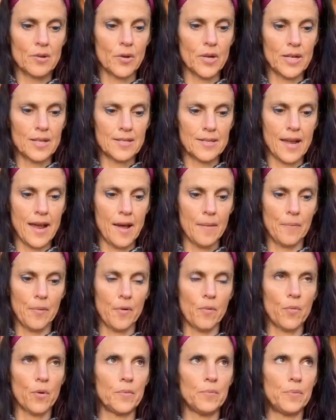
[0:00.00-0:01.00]
So an
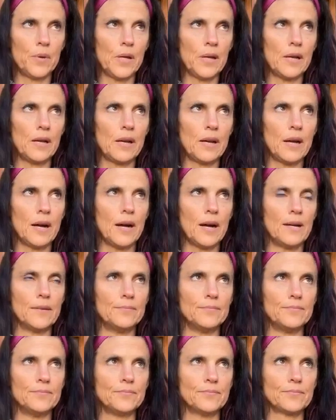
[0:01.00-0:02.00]
example would be,
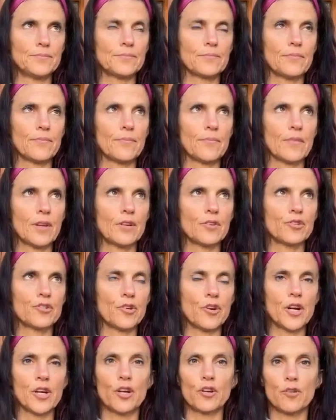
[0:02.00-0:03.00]

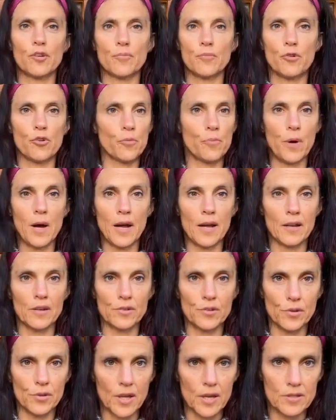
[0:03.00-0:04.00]
during a group
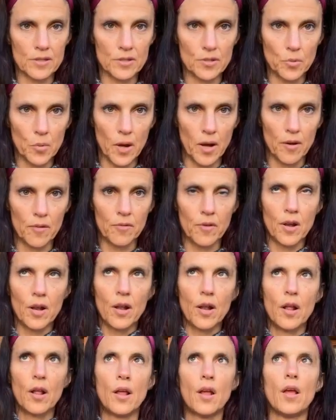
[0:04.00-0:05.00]
hike in 2012,
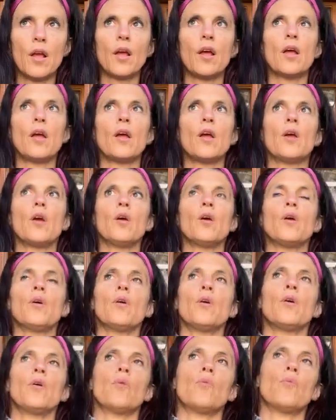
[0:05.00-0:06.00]

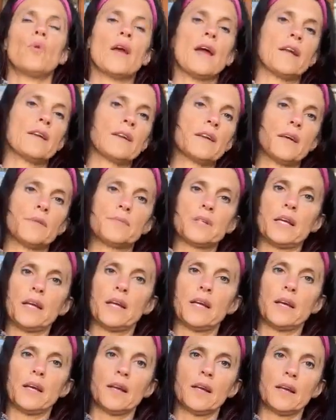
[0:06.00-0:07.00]
we ended up
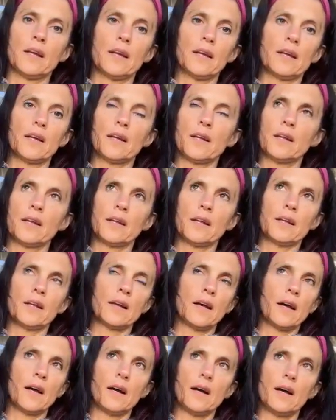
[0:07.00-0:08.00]
taking
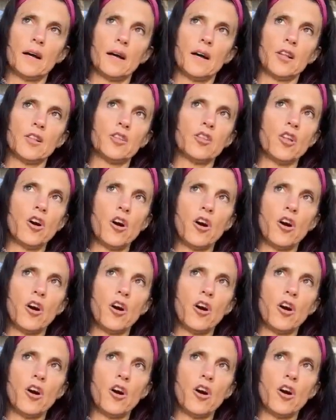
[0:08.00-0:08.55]
a